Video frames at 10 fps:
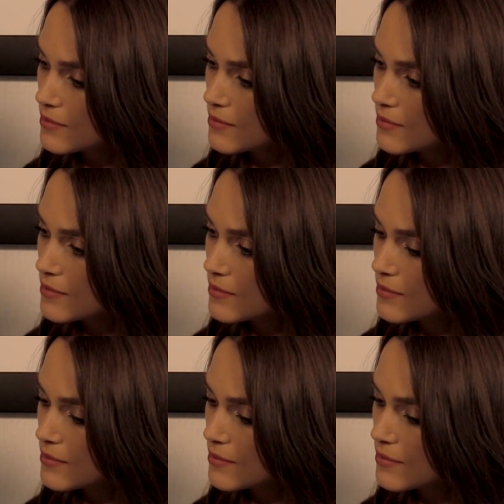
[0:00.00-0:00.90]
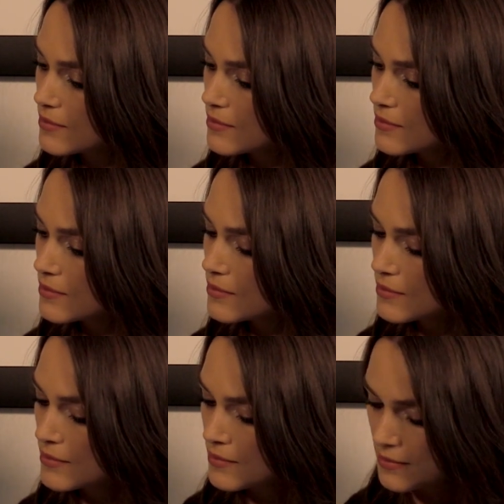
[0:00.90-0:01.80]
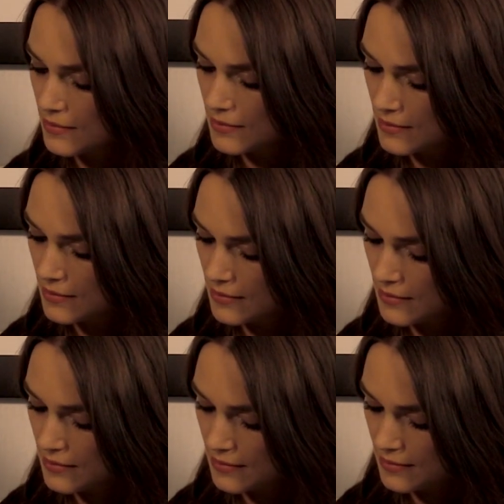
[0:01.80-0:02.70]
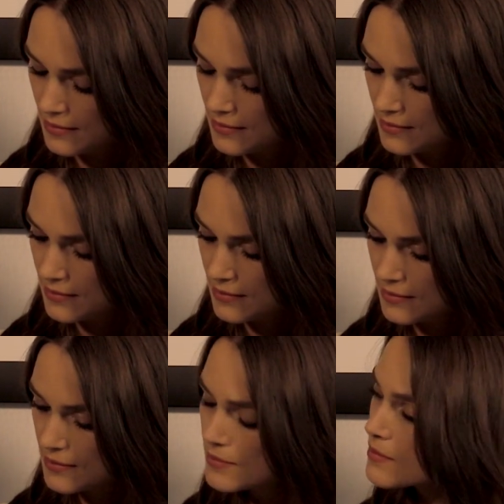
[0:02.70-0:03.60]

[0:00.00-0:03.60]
(not speaking)